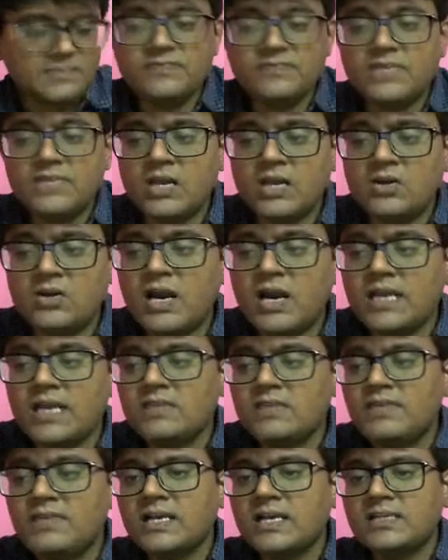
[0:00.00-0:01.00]
if they are not
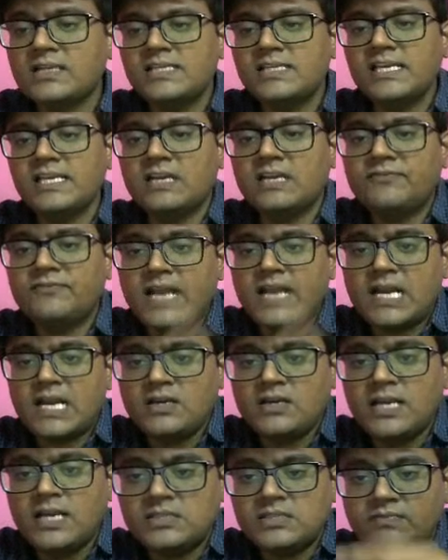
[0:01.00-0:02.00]
giving us the refract
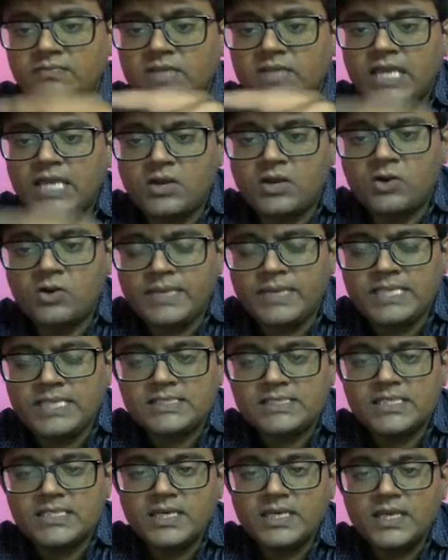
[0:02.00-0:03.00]
index of the yellow
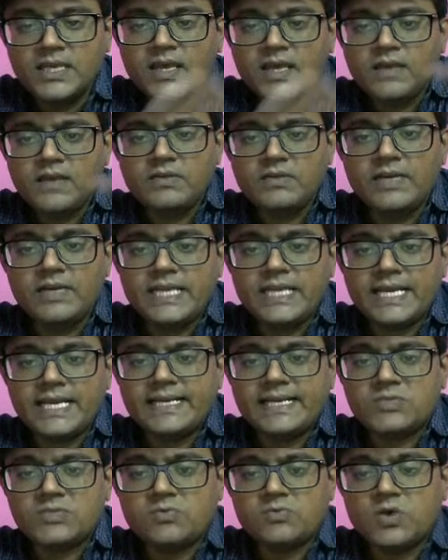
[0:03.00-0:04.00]
means we will take it
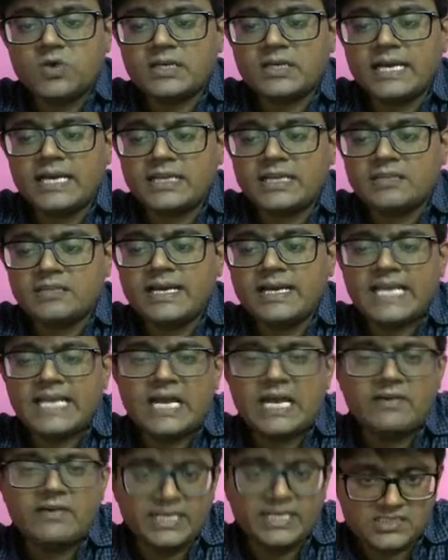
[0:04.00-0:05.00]
as what? The arithmetic
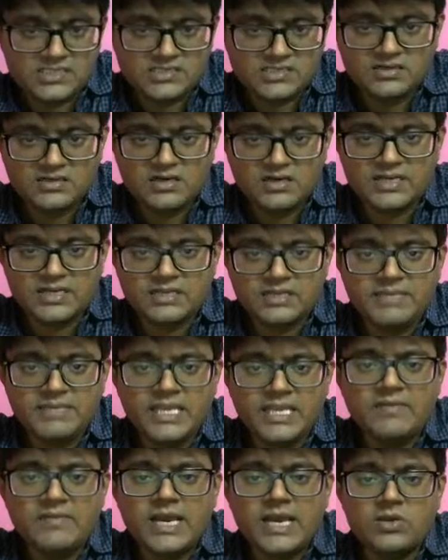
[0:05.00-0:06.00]
average or the
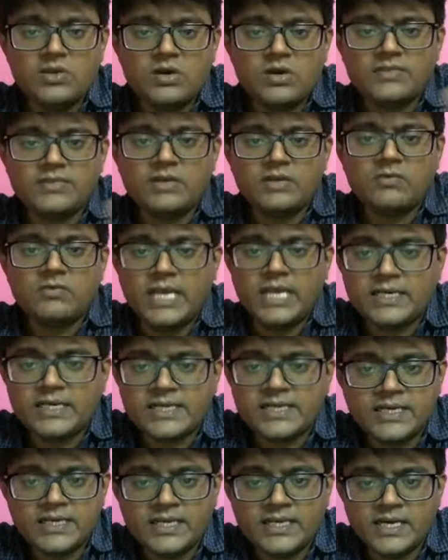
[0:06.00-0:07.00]
mean value of the violet
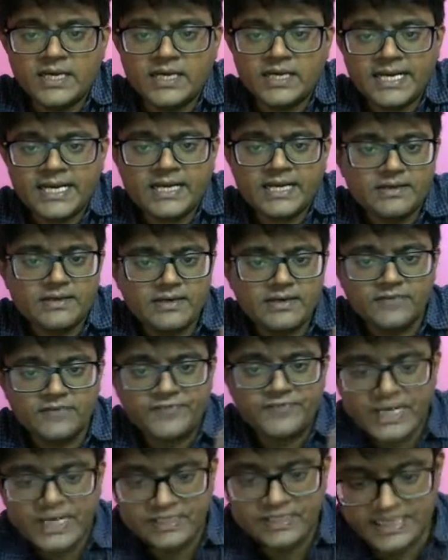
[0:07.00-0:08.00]
and red
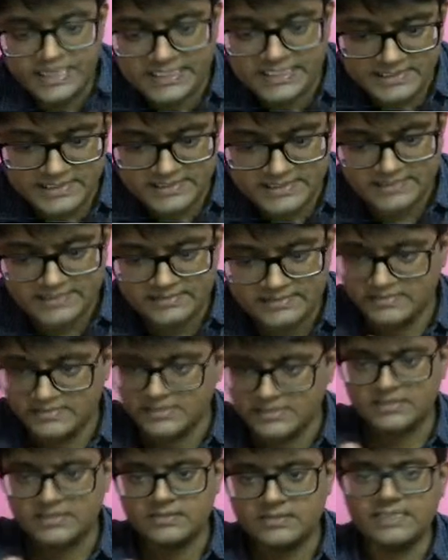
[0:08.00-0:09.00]
refract indexes.
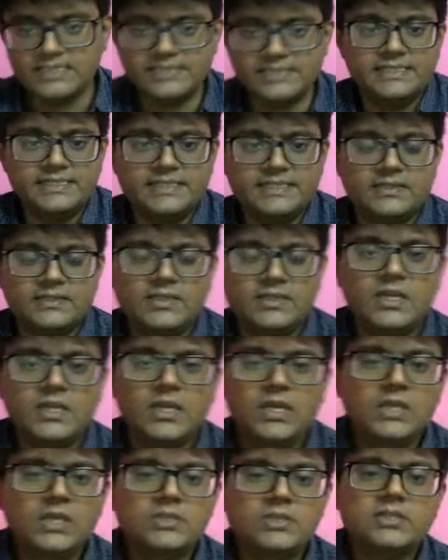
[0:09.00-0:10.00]
That's it.
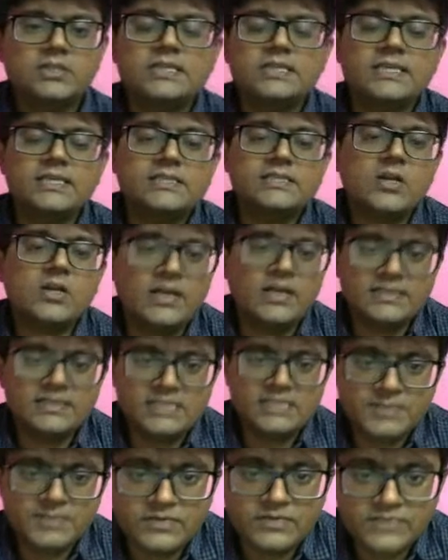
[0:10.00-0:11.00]
So this is the
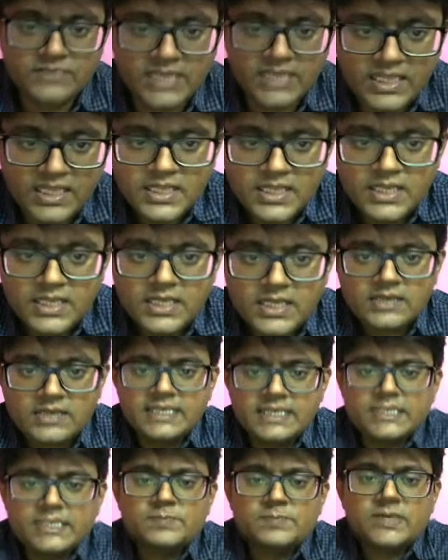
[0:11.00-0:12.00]
concept of the
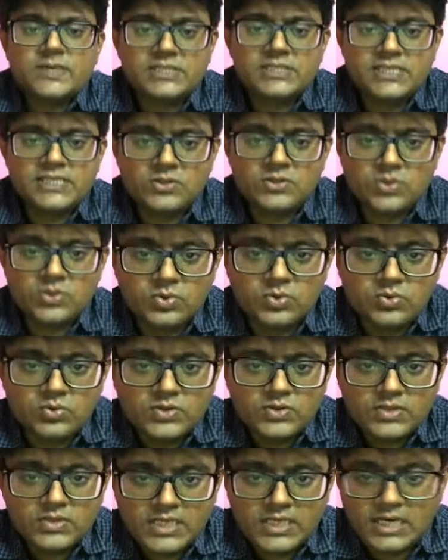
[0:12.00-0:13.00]
dispersion through
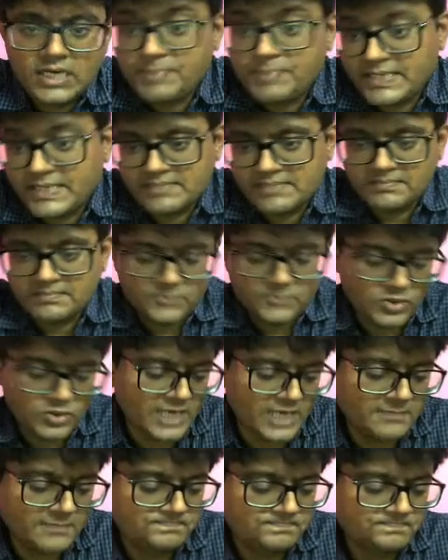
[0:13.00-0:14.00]
a prism.
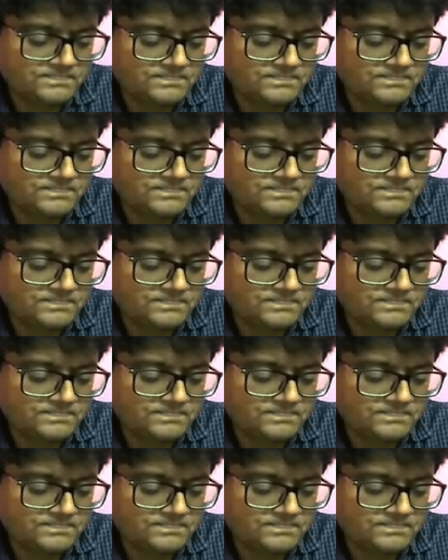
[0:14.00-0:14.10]
Okay,